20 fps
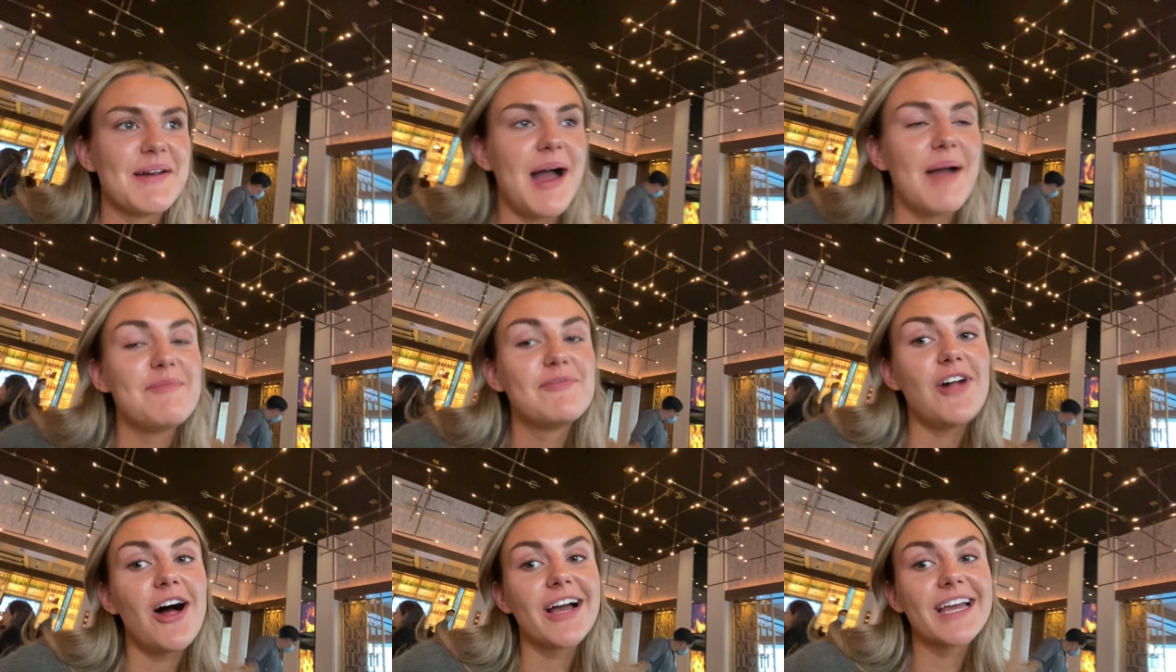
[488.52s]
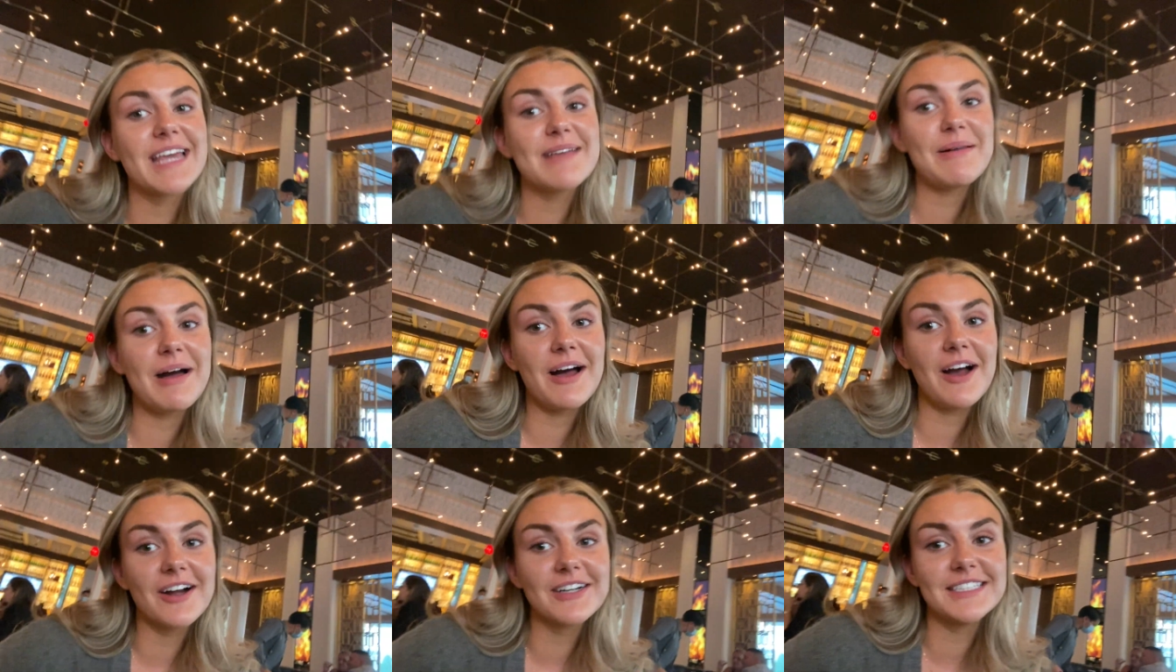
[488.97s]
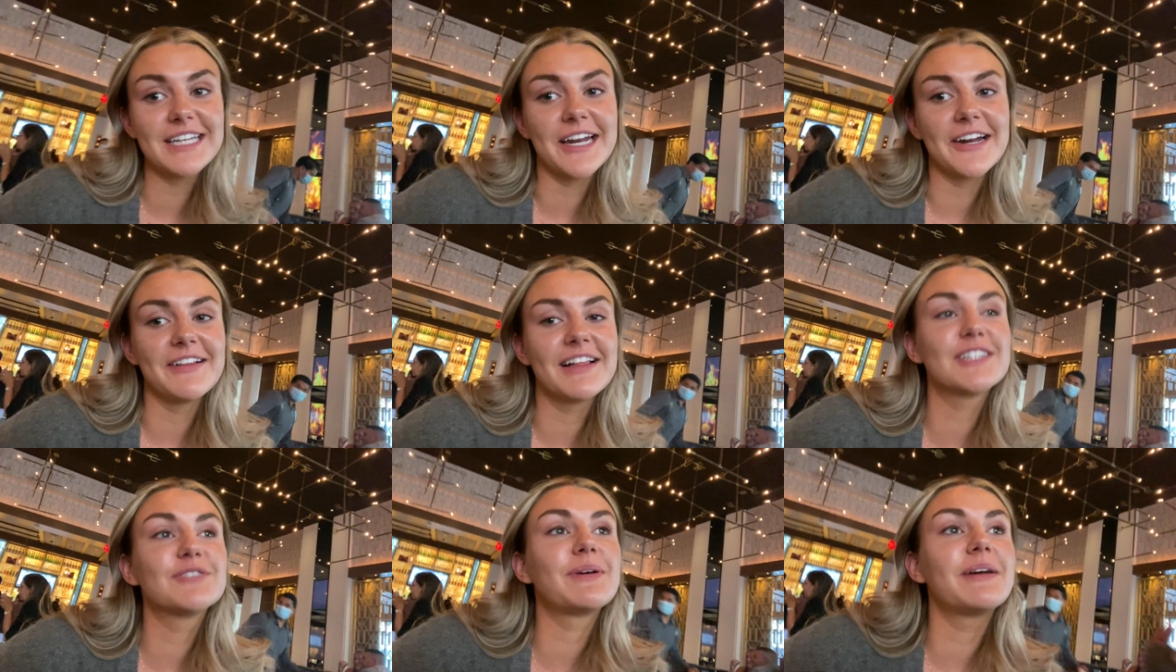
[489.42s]
I'm vlogging about our dinner.
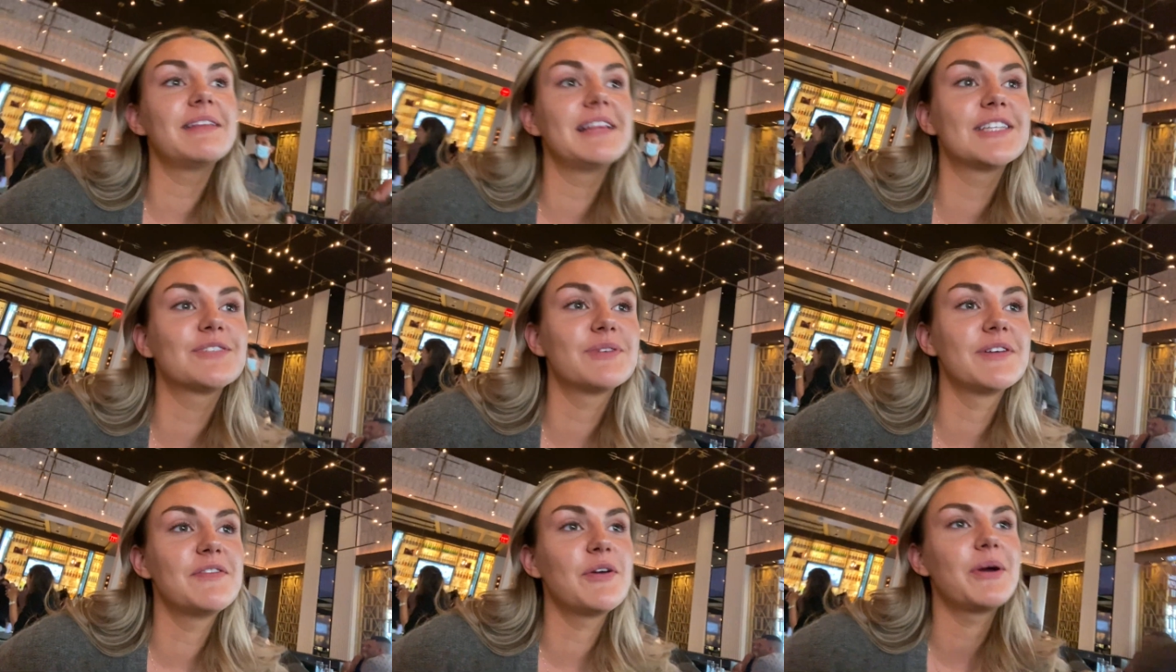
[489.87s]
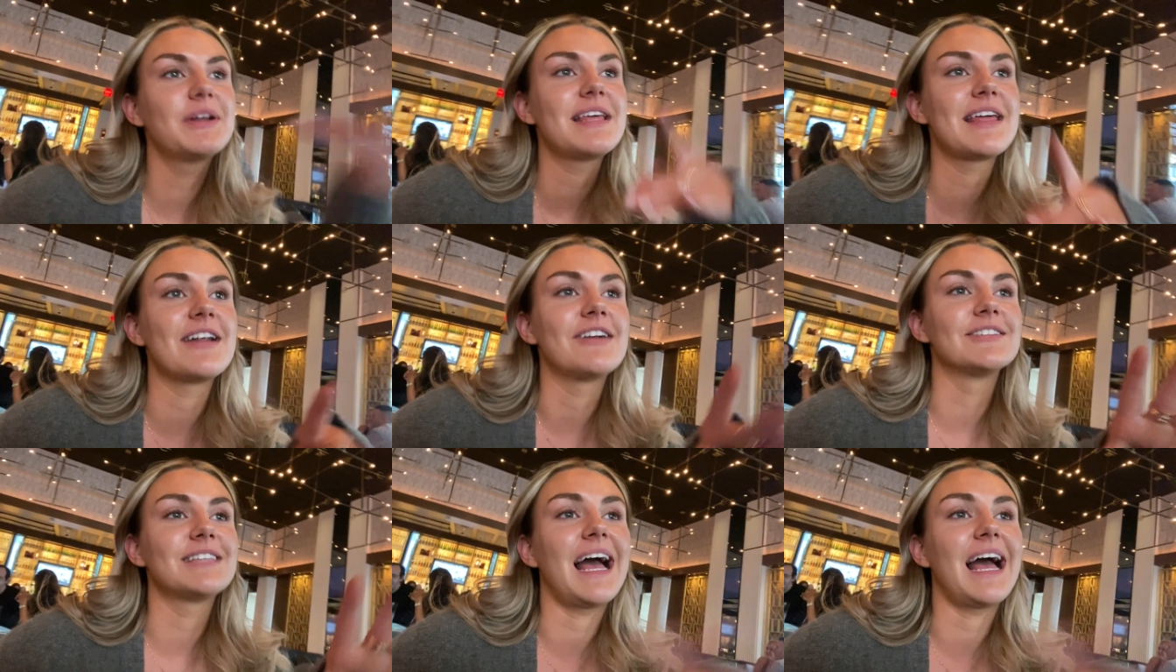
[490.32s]
Let's rate, let's review our dinners.